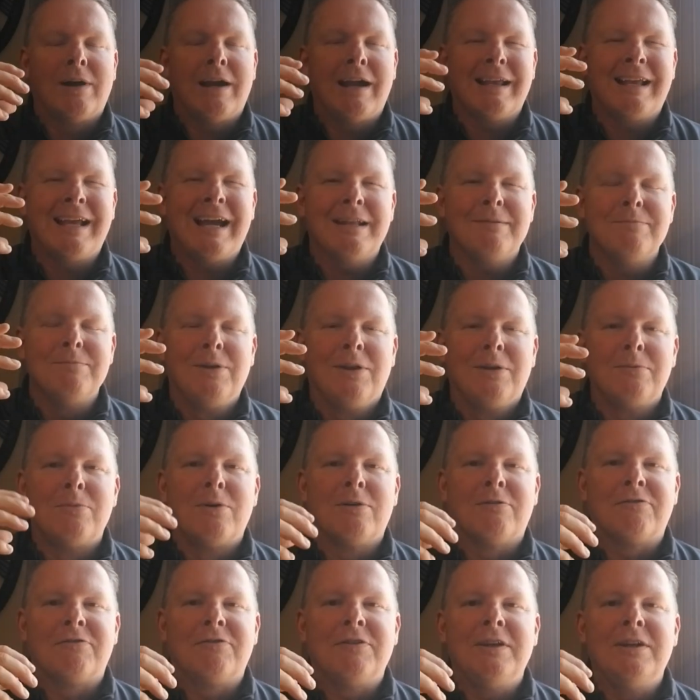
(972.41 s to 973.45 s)
I got a little
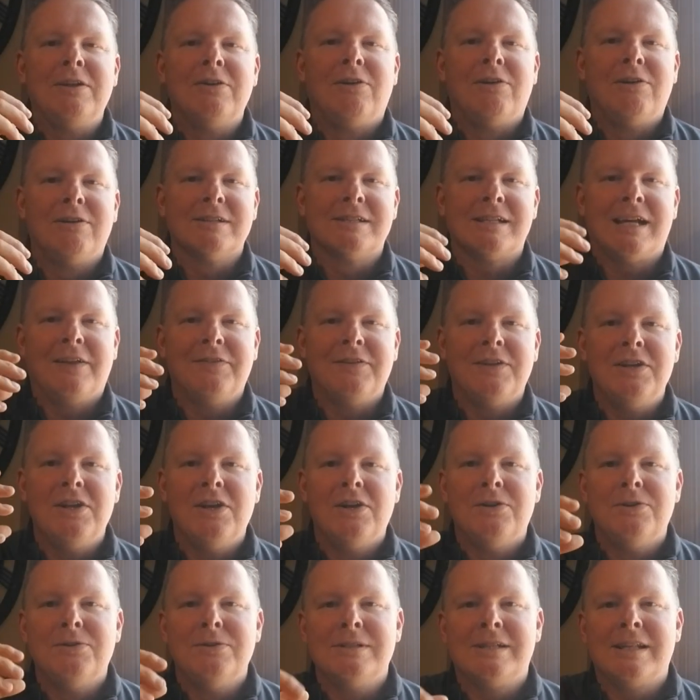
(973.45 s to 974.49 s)
more phenols on the
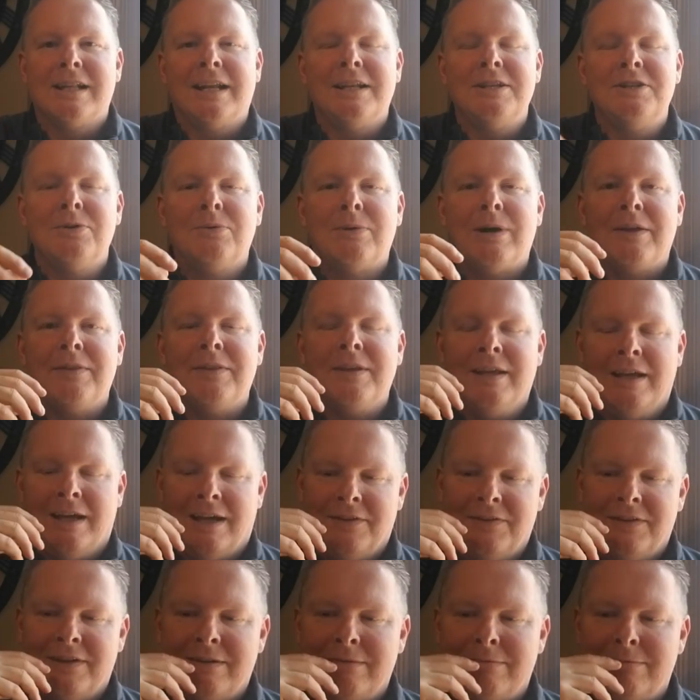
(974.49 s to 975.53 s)
nose than I do on the
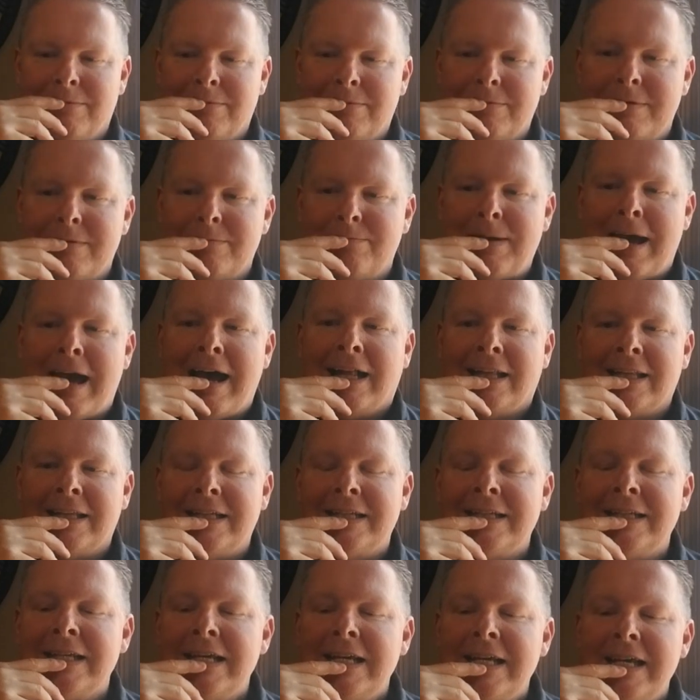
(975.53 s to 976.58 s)
on the
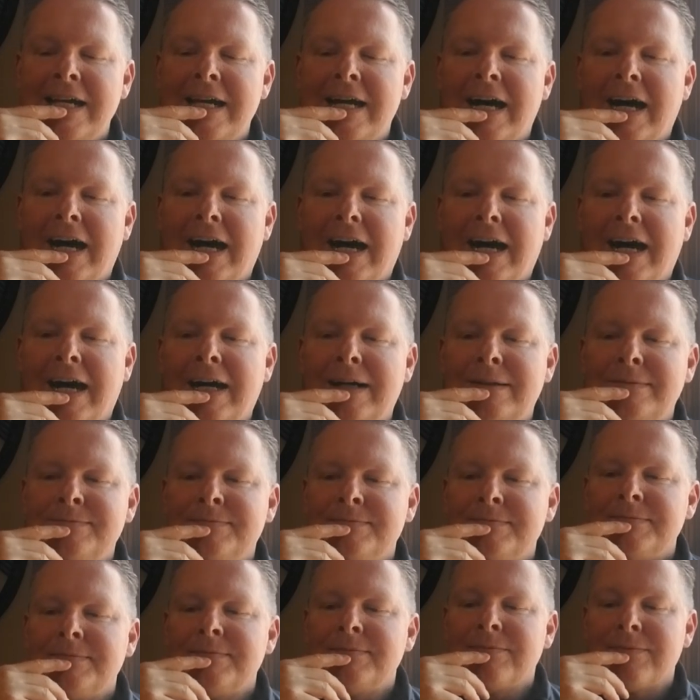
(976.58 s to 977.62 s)
palate, um,
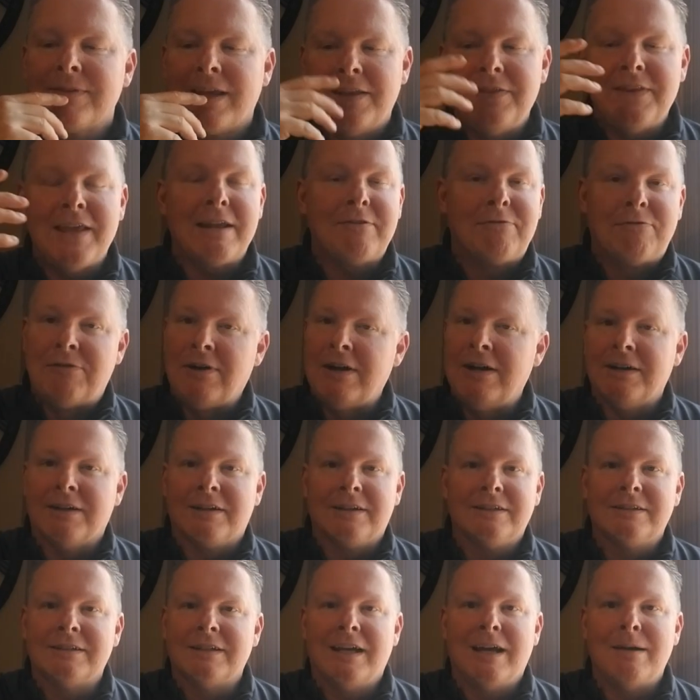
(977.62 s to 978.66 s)
and that
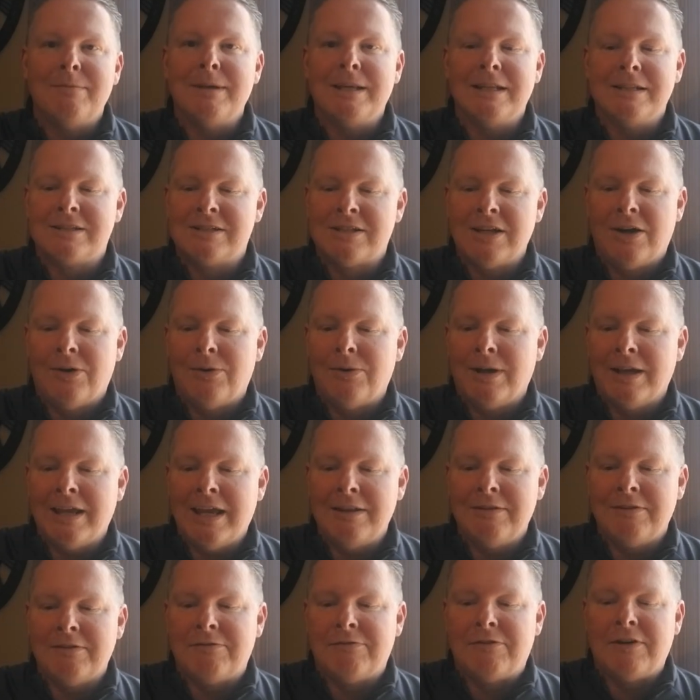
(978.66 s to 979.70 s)
funk. I mean, so
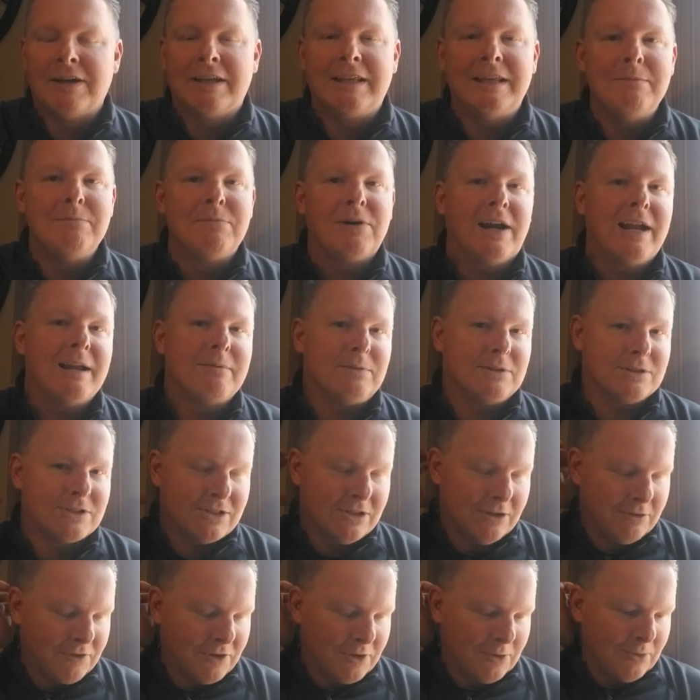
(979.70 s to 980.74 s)
again, the funky bramble.
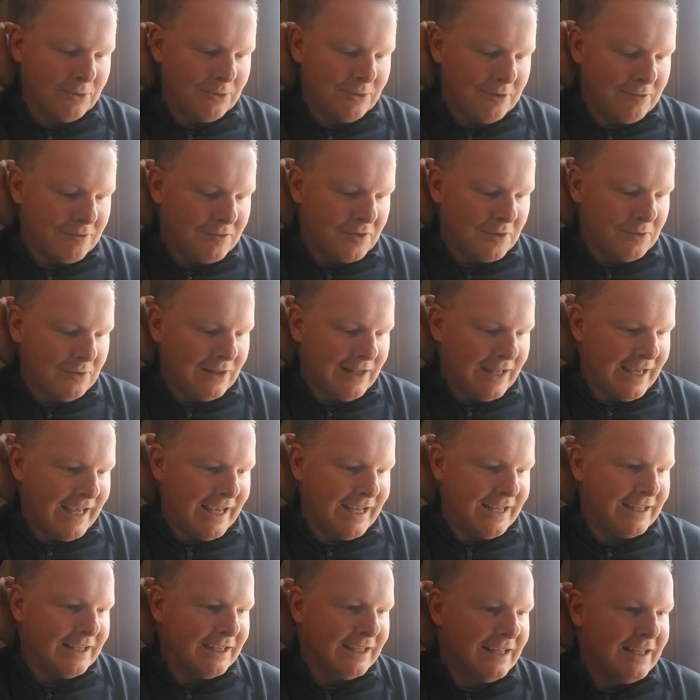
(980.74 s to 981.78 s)
So if you if you
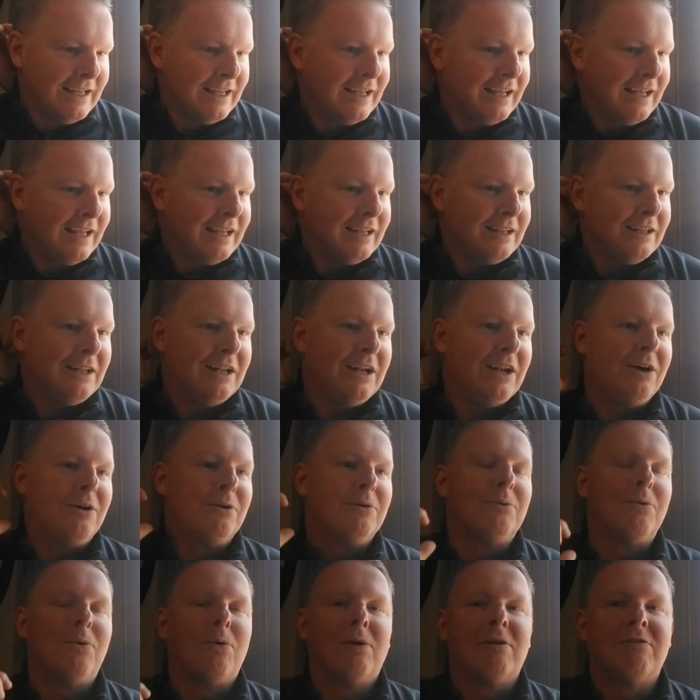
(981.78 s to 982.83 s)
like, you
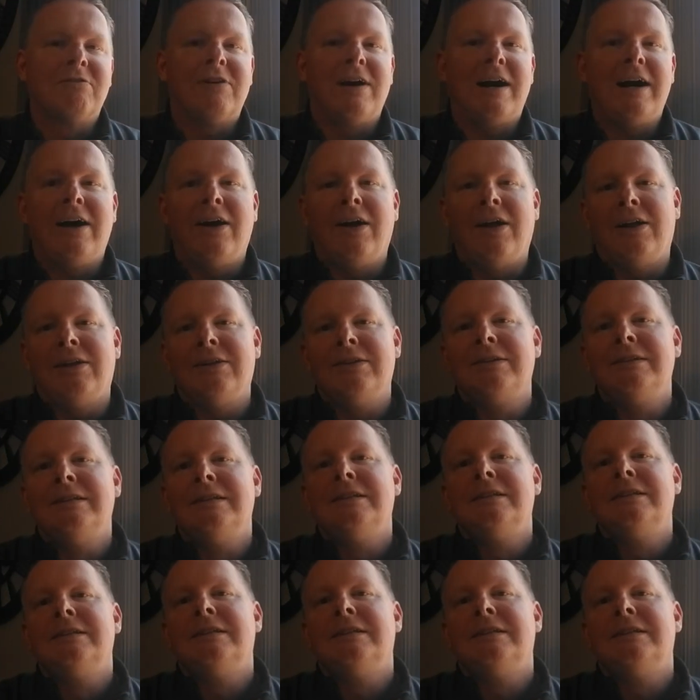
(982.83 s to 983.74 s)
know, Orval.